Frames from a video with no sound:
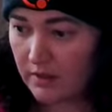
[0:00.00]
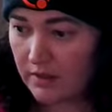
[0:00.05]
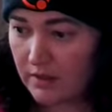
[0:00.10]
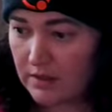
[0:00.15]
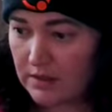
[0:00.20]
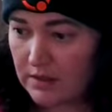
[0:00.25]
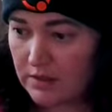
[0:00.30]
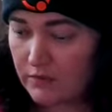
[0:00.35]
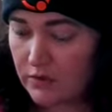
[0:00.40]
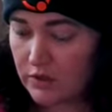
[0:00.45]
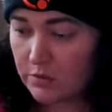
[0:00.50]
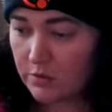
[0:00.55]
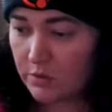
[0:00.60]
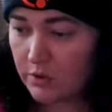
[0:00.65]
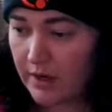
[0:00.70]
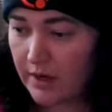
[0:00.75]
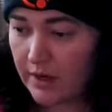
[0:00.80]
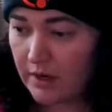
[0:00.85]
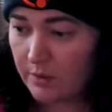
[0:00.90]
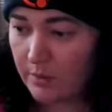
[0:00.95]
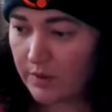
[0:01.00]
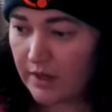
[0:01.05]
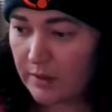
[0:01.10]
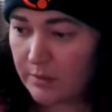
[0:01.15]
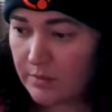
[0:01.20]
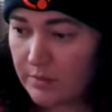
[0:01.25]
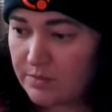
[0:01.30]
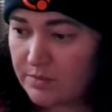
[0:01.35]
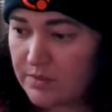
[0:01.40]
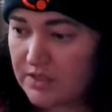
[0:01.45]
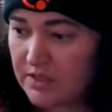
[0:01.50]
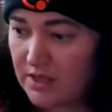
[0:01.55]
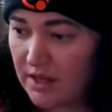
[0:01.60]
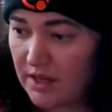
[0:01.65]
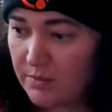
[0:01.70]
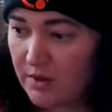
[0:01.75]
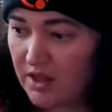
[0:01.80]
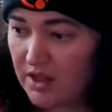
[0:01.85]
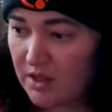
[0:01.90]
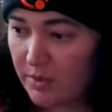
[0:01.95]
The individual care plan must be
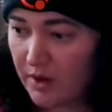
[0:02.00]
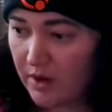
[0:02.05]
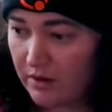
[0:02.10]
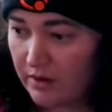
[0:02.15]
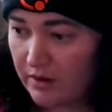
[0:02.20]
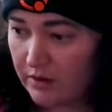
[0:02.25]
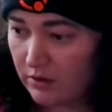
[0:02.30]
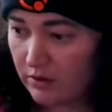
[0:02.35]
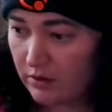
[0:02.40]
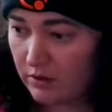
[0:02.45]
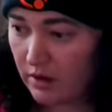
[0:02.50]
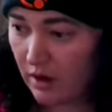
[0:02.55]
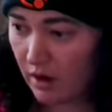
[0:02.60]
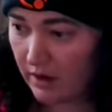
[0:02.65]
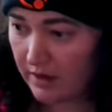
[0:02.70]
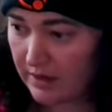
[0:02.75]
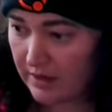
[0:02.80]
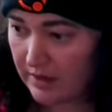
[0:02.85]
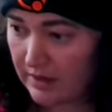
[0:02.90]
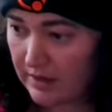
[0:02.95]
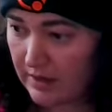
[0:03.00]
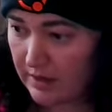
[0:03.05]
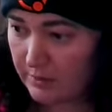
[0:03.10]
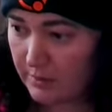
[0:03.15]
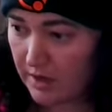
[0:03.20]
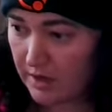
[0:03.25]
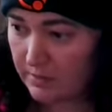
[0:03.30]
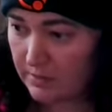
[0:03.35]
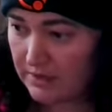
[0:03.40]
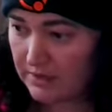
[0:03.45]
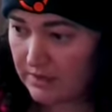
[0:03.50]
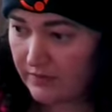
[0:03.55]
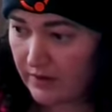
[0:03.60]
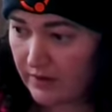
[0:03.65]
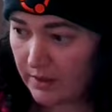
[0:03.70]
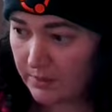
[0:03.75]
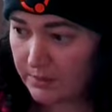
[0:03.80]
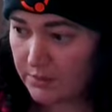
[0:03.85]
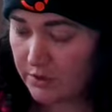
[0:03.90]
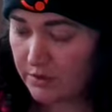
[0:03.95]
signed by the parent or guardian and may be
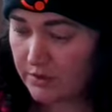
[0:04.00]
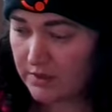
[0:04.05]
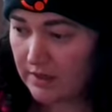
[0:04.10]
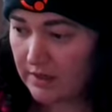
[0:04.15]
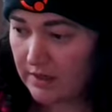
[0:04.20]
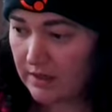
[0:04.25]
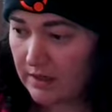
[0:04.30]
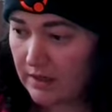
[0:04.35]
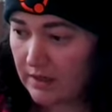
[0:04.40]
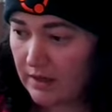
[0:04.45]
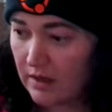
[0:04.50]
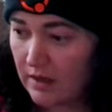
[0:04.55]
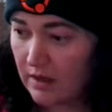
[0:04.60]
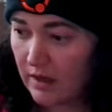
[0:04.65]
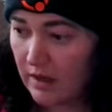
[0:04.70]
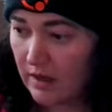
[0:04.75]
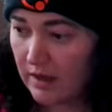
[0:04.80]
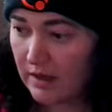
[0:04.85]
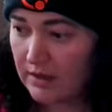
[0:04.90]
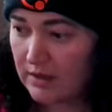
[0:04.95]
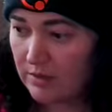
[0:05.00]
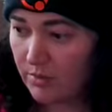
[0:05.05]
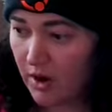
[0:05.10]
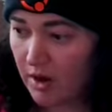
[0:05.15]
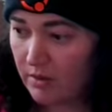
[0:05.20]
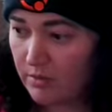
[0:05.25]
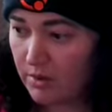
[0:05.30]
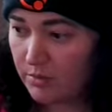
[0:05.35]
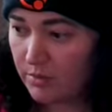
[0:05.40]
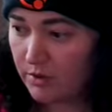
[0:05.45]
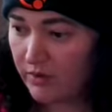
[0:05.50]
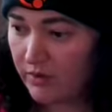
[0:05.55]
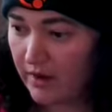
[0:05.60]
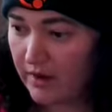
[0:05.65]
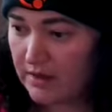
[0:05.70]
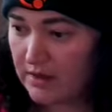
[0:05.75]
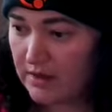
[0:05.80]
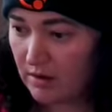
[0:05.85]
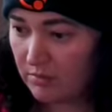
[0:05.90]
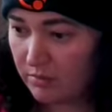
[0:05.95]
developed using a
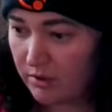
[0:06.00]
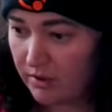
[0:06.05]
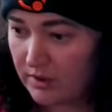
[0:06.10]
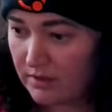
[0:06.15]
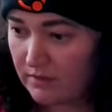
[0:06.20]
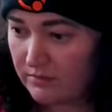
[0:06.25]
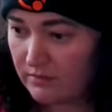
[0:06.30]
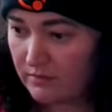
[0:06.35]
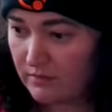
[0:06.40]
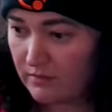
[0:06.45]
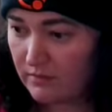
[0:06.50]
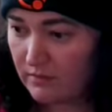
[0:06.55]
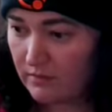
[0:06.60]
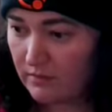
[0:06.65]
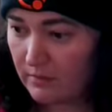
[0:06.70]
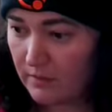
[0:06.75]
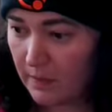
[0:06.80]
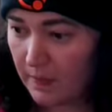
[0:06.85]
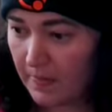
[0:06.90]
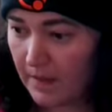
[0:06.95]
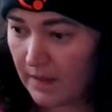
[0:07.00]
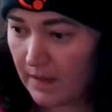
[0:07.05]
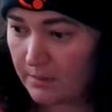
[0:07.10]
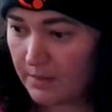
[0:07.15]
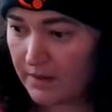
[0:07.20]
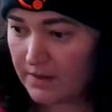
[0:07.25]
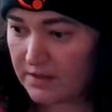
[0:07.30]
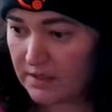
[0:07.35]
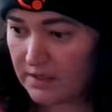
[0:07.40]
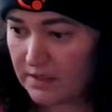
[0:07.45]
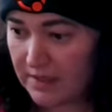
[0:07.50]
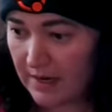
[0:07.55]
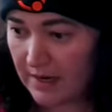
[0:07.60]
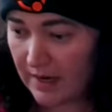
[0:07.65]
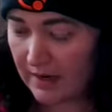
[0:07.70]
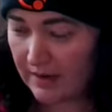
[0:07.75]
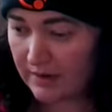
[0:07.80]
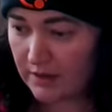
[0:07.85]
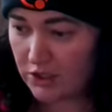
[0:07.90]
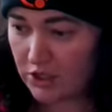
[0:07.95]
department-provided template. It must
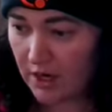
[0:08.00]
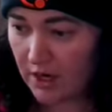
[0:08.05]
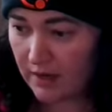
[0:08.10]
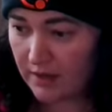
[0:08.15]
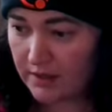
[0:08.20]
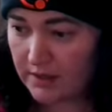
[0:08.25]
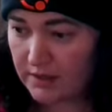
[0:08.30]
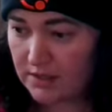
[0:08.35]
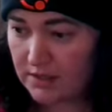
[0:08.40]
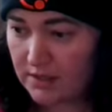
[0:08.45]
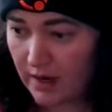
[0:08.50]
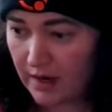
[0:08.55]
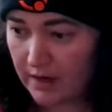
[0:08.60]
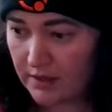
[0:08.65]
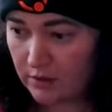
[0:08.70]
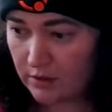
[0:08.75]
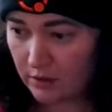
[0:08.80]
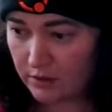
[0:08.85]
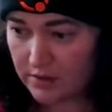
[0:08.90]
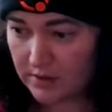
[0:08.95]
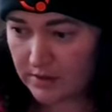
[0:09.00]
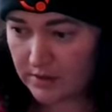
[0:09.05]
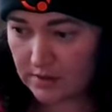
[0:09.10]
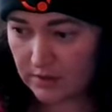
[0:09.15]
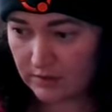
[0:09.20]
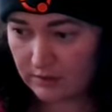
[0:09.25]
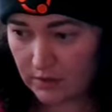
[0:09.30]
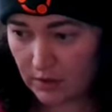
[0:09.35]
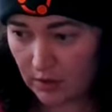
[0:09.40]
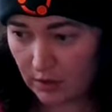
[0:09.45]
contain the child's diagnosis if